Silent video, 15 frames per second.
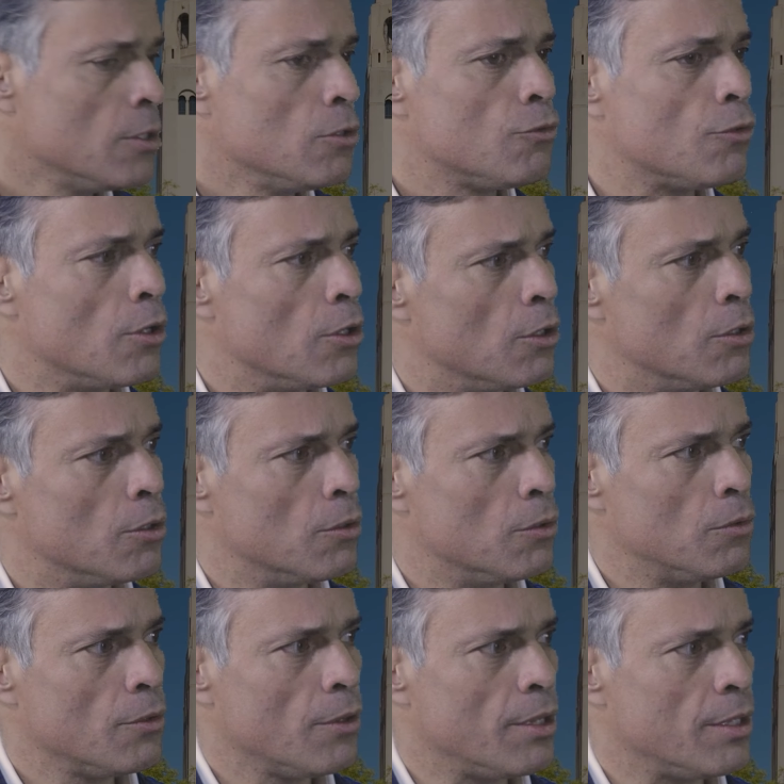
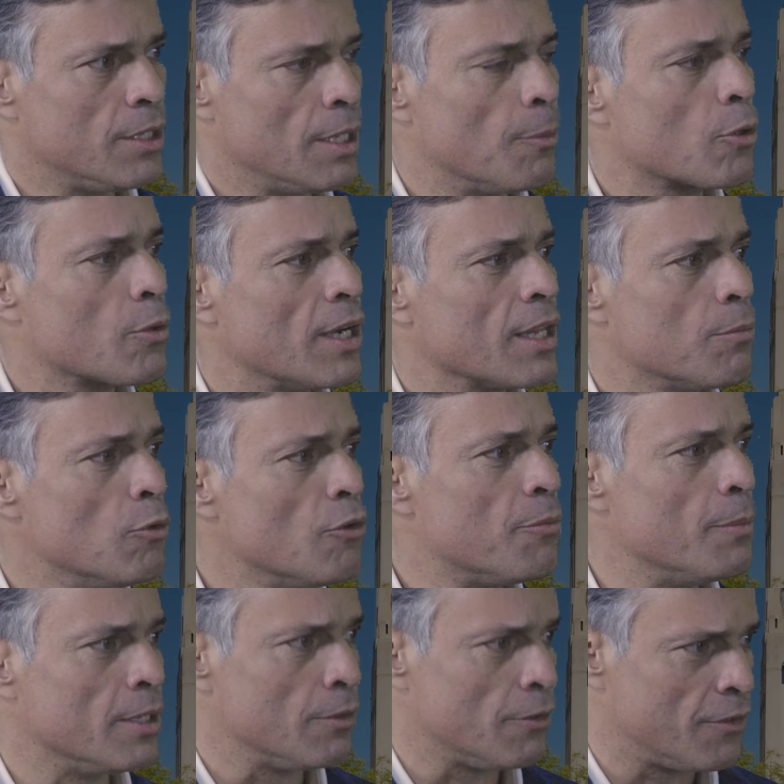So the democratic
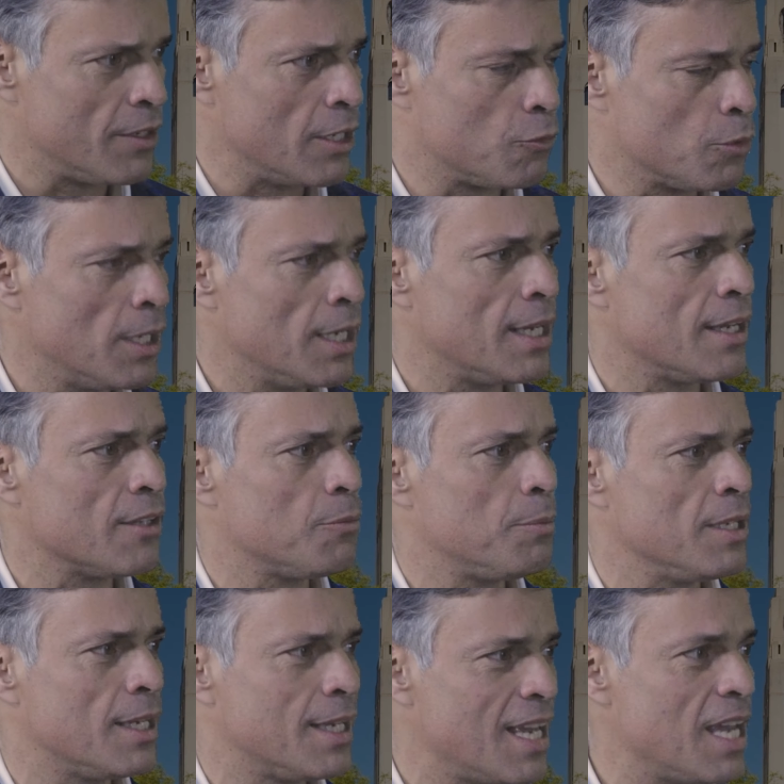movement of Venezuela has
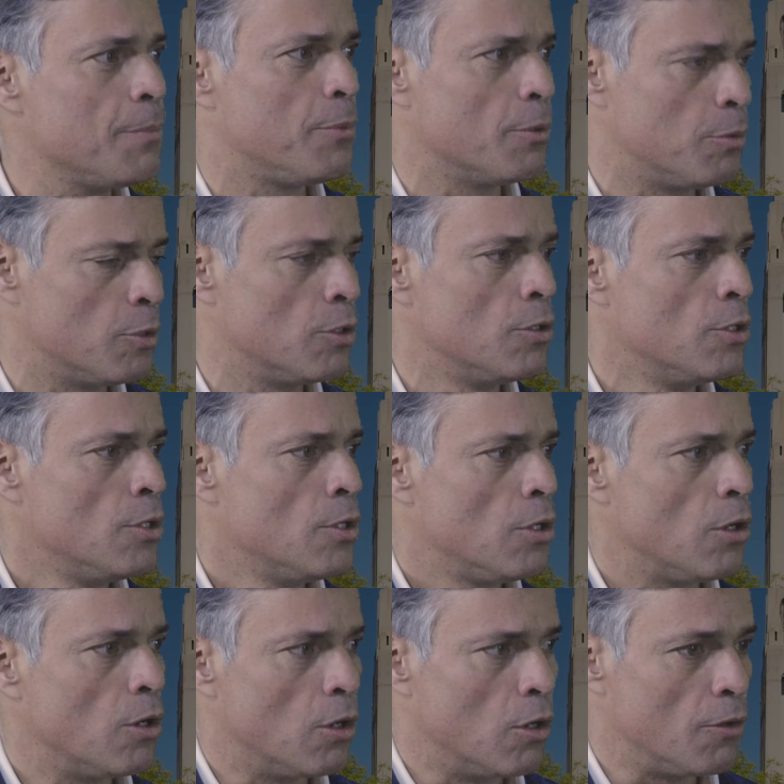been capable
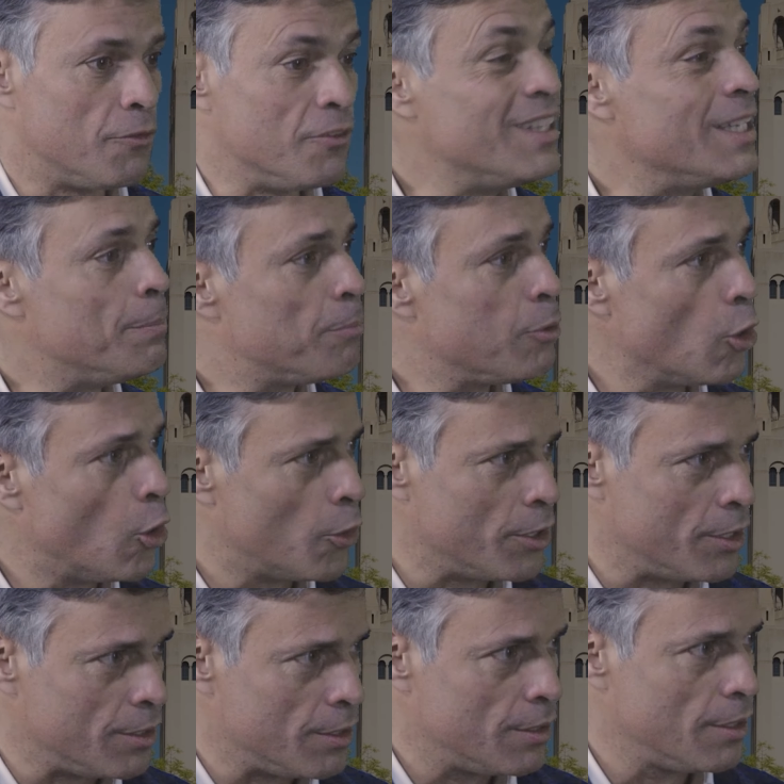of
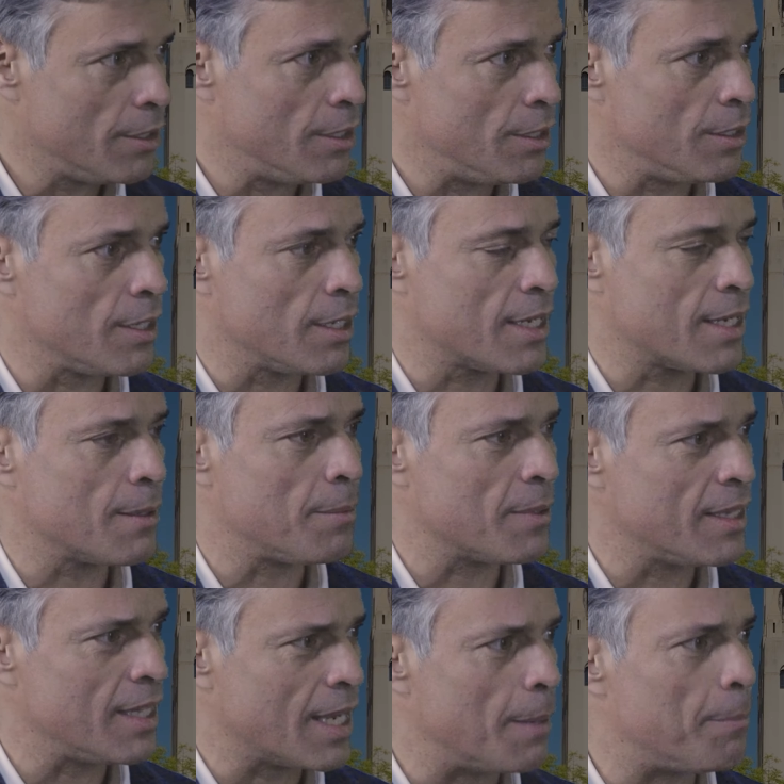deploying
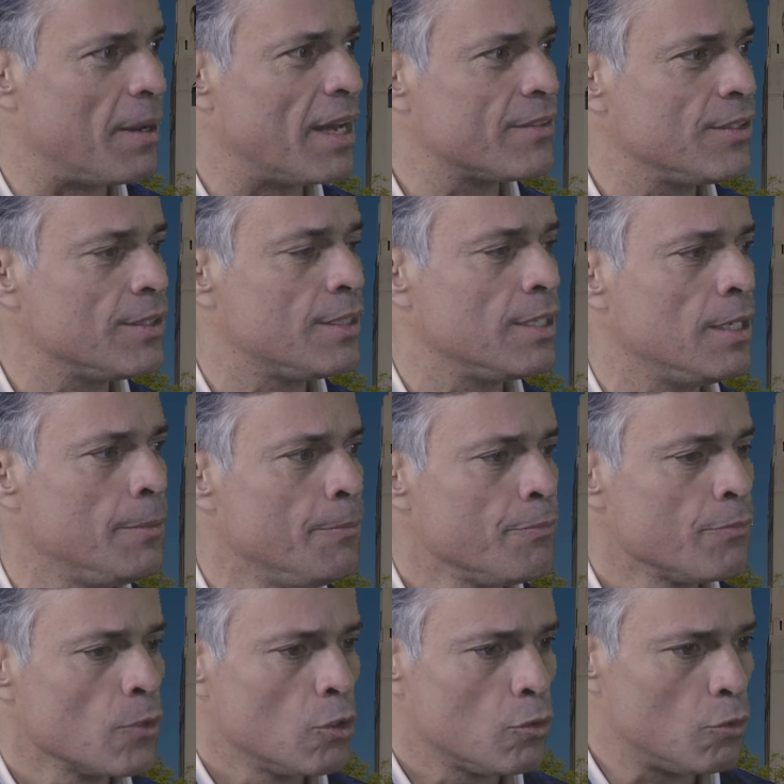the capacity
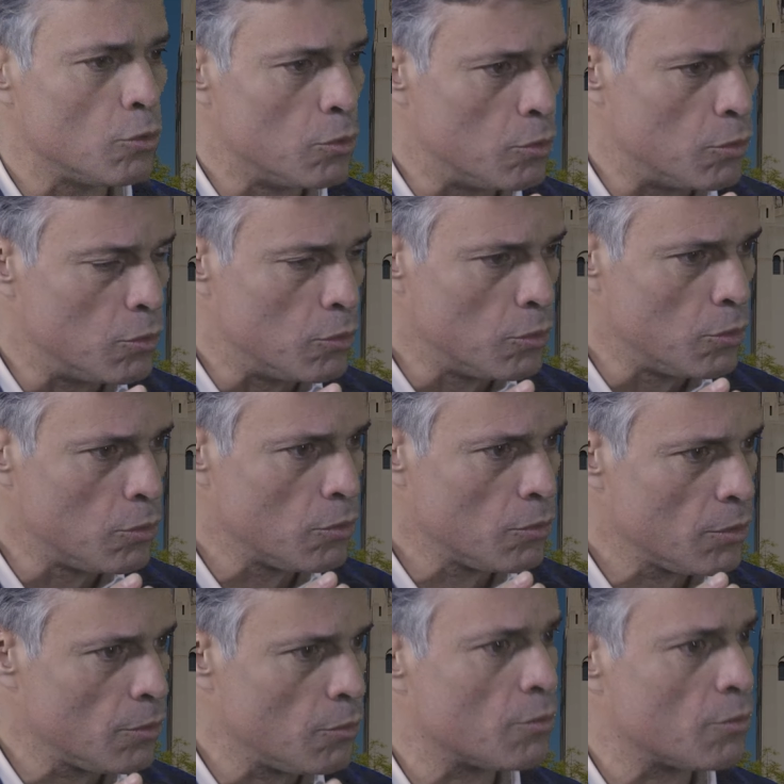to
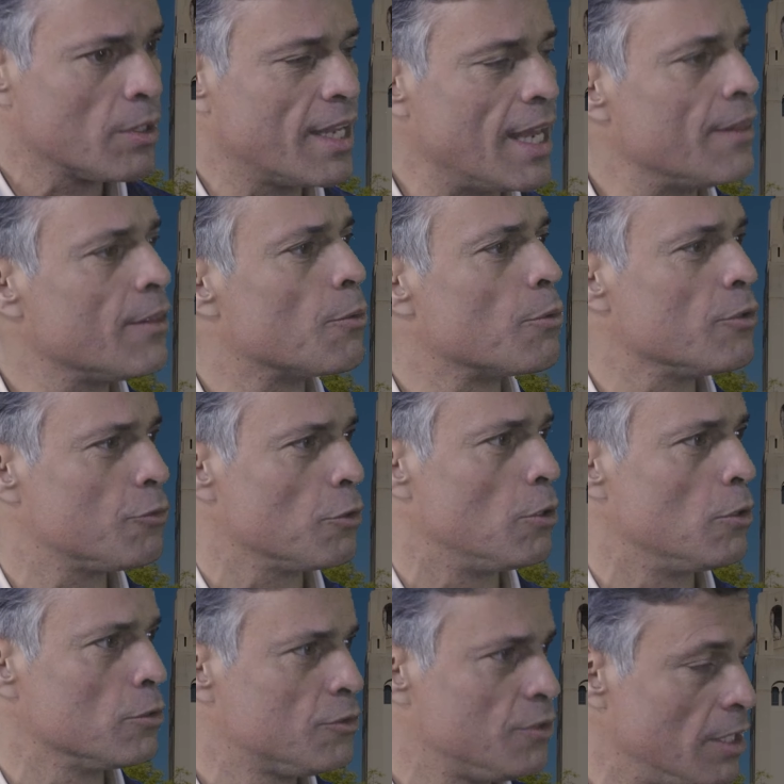get the
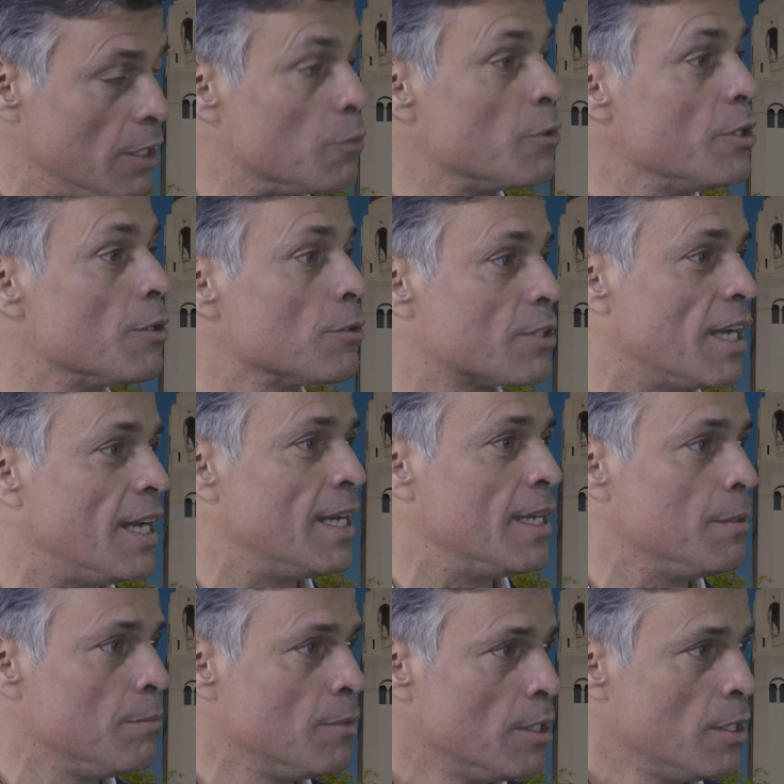results in real
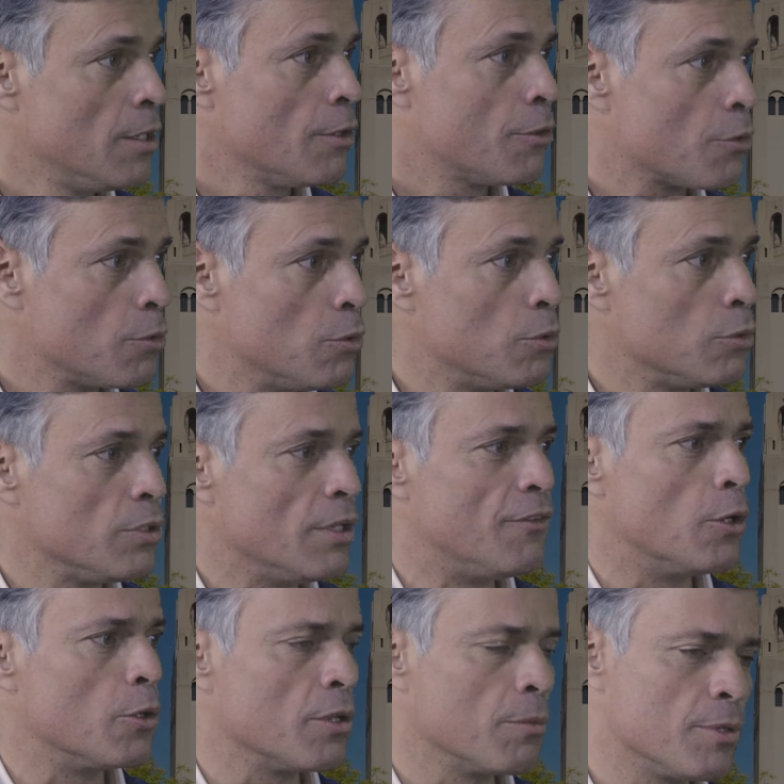time through the
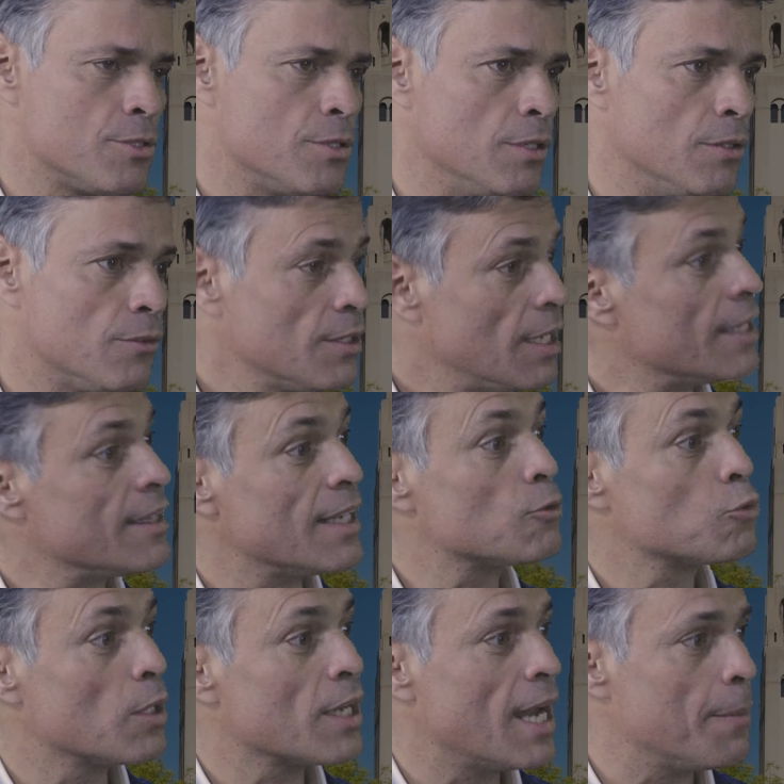voting machines. And
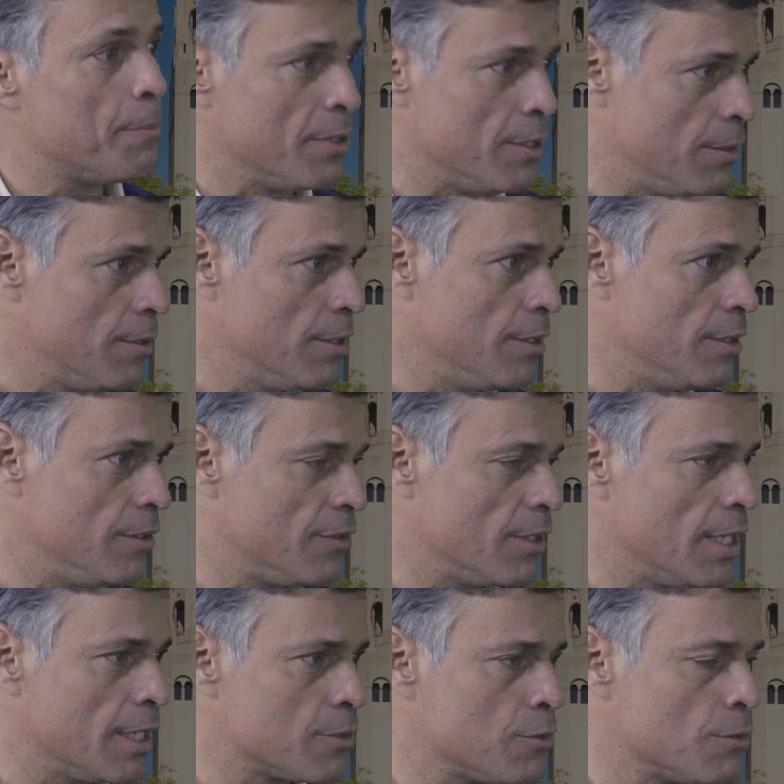that's what happened in this
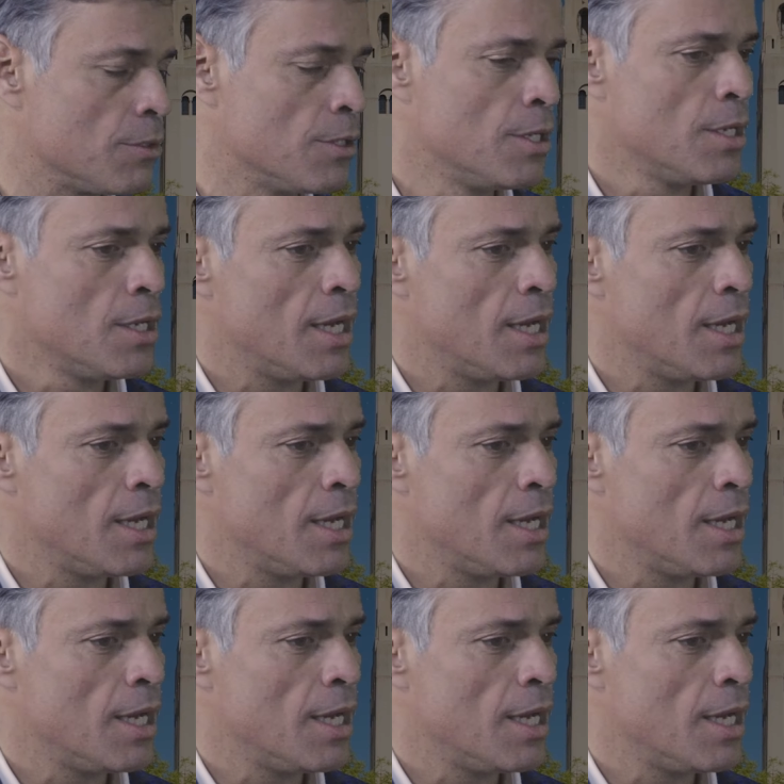election.